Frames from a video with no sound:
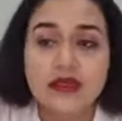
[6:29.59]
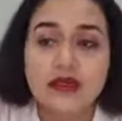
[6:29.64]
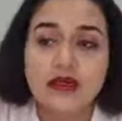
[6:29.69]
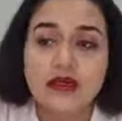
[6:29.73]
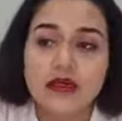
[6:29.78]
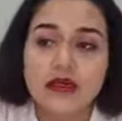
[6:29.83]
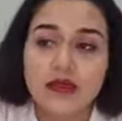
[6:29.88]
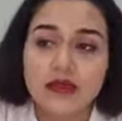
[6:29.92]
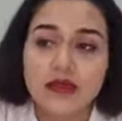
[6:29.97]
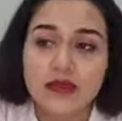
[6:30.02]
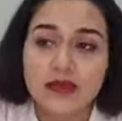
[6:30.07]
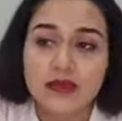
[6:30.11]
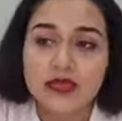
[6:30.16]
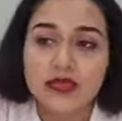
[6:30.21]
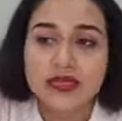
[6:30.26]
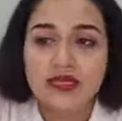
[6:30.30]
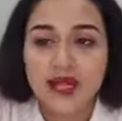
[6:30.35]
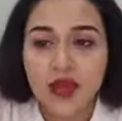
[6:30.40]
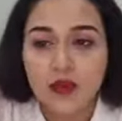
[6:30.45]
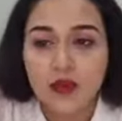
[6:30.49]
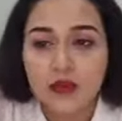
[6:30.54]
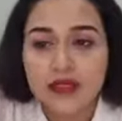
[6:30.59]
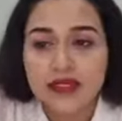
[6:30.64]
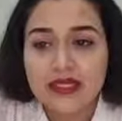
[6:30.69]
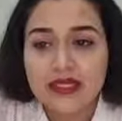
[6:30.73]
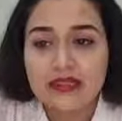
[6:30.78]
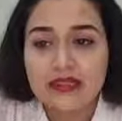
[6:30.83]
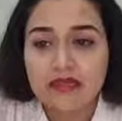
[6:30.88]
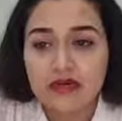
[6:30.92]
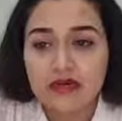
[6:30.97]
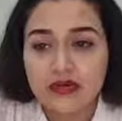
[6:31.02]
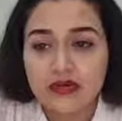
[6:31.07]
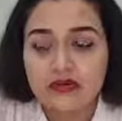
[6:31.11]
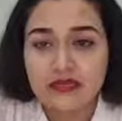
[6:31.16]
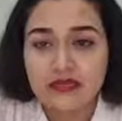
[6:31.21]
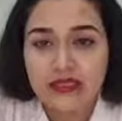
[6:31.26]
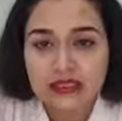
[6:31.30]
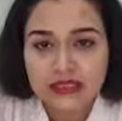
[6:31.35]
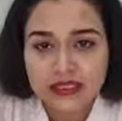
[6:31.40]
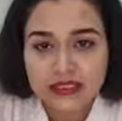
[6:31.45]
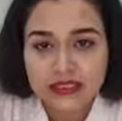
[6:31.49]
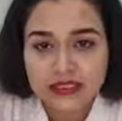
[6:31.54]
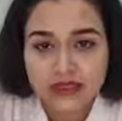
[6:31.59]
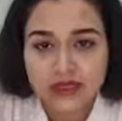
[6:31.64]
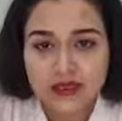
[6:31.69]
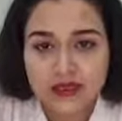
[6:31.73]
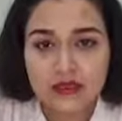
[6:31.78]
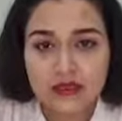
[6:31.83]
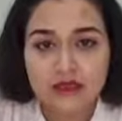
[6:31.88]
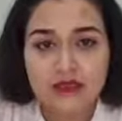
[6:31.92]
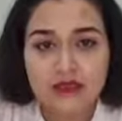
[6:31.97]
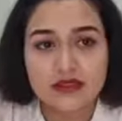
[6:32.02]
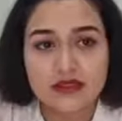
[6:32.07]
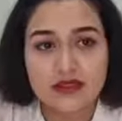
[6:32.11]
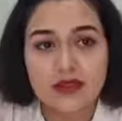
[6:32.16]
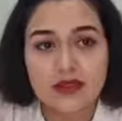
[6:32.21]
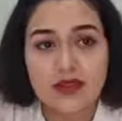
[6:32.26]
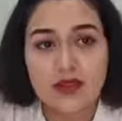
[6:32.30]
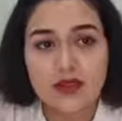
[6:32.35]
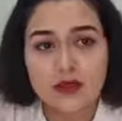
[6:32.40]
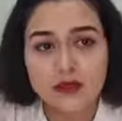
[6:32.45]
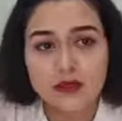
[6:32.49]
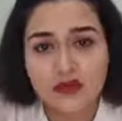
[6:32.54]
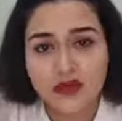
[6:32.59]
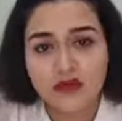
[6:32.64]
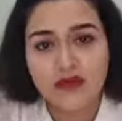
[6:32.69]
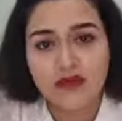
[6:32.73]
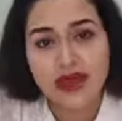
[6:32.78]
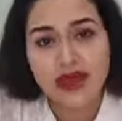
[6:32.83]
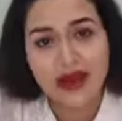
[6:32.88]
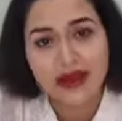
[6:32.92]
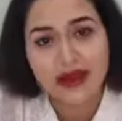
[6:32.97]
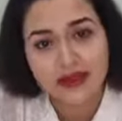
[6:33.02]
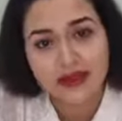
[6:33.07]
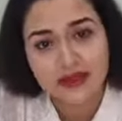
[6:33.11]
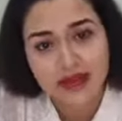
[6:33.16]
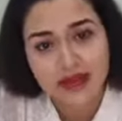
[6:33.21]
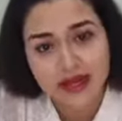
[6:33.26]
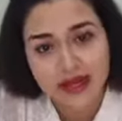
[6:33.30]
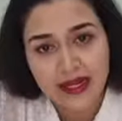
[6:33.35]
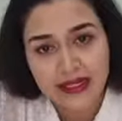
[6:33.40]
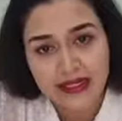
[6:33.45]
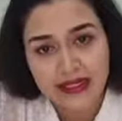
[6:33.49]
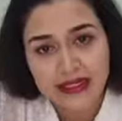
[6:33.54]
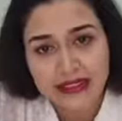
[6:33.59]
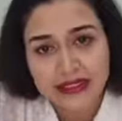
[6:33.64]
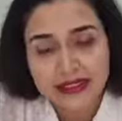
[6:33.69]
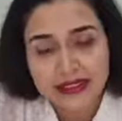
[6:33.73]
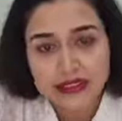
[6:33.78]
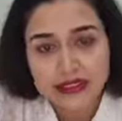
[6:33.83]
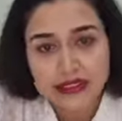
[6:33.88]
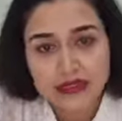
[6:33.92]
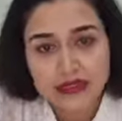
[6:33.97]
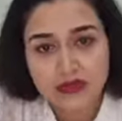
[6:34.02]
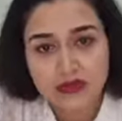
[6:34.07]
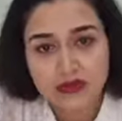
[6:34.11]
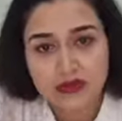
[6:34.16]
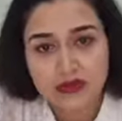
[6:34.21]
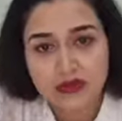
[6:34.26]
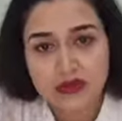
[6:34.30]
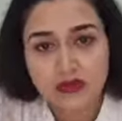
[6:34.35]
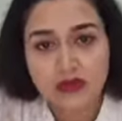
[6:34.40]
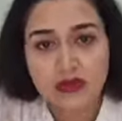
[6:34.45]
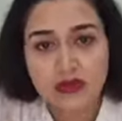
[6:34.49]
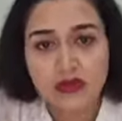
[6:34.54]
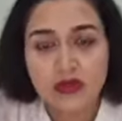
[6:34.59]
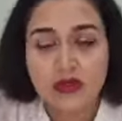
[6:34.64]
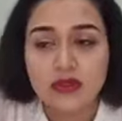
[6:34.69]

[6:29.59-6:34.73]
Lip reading: But nowadays what we see, there are more of adult acne cases also.